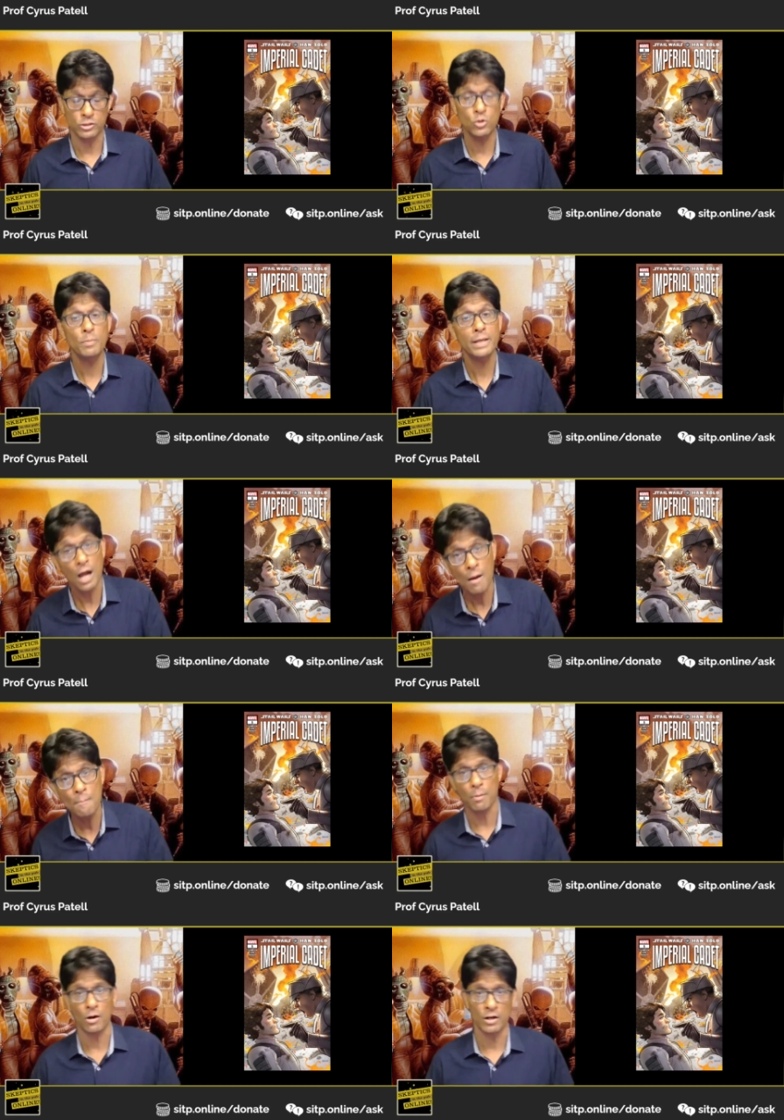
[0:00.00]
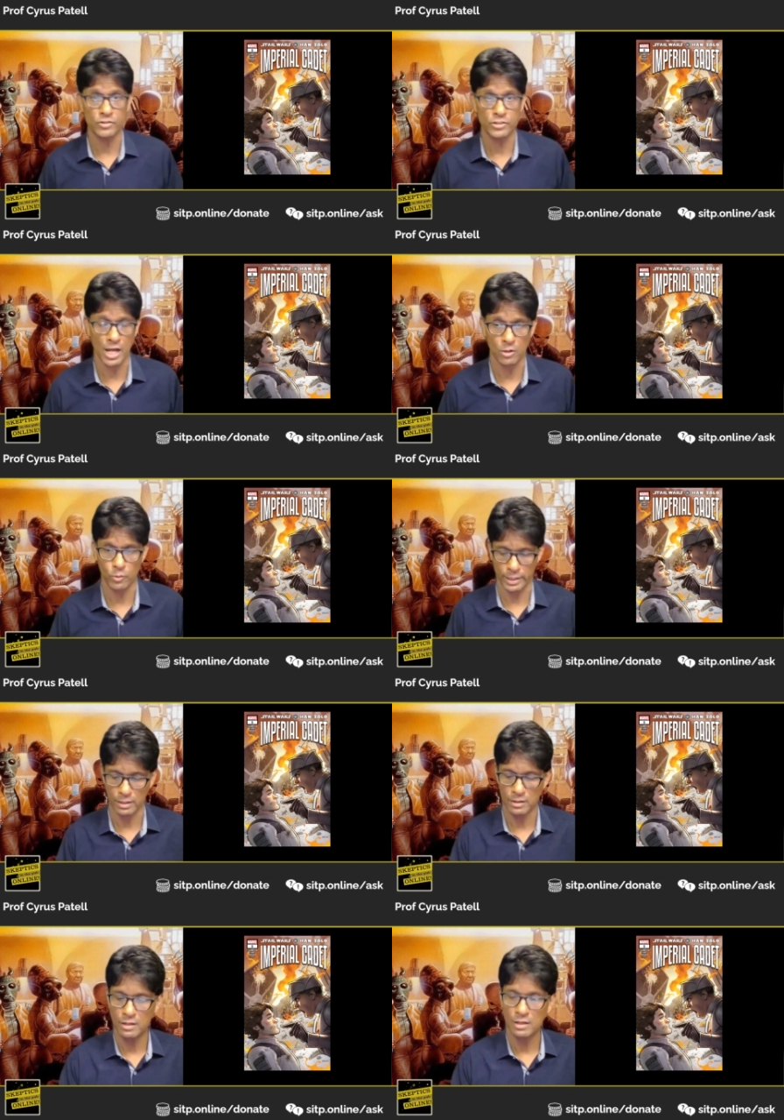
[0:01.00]
who become part of Shadow Wing.
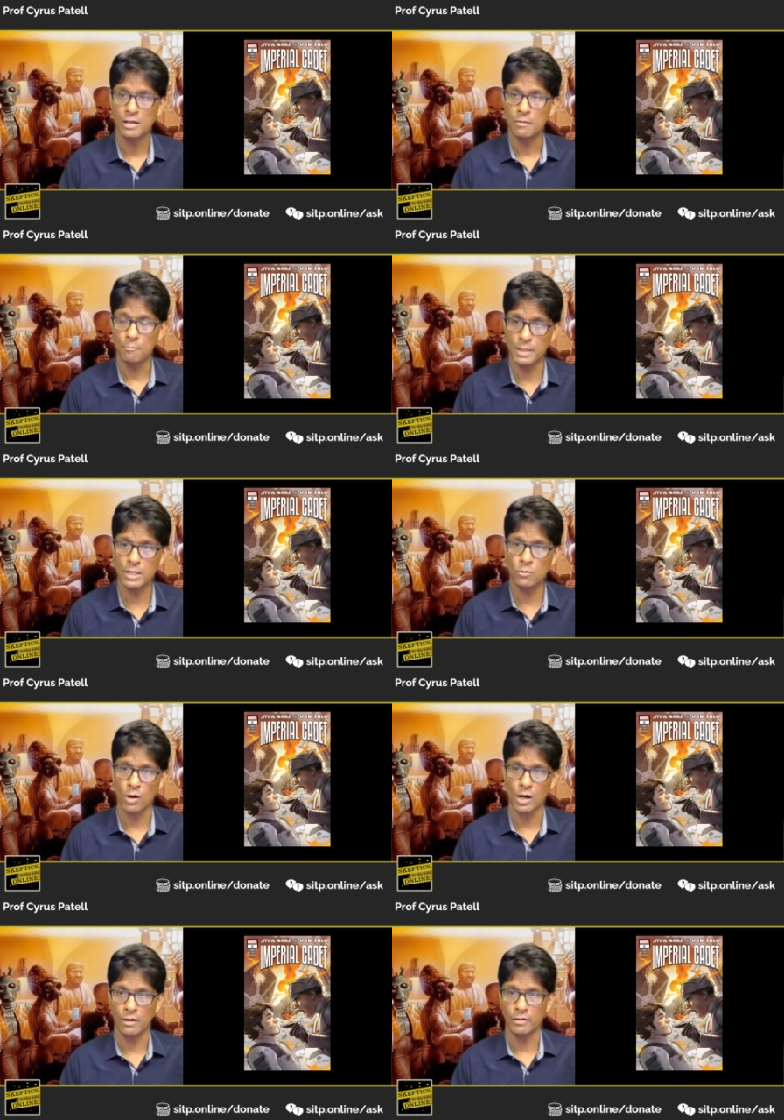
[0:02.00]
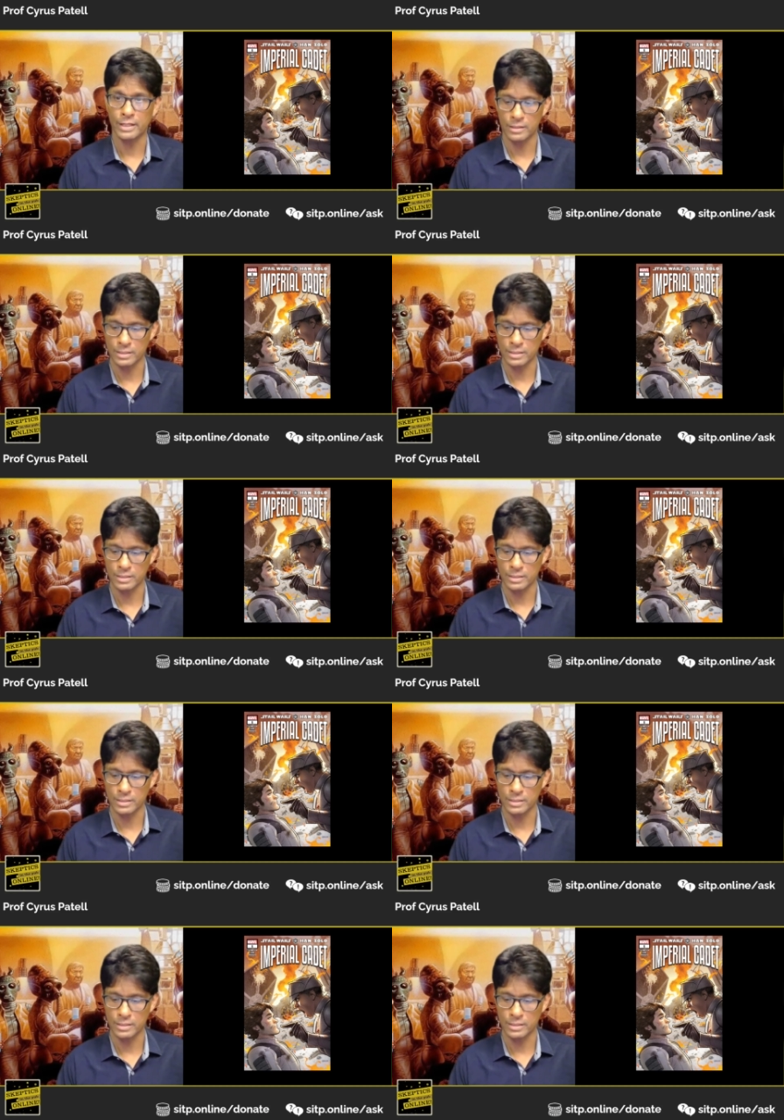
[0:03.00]
Meanwhile, in the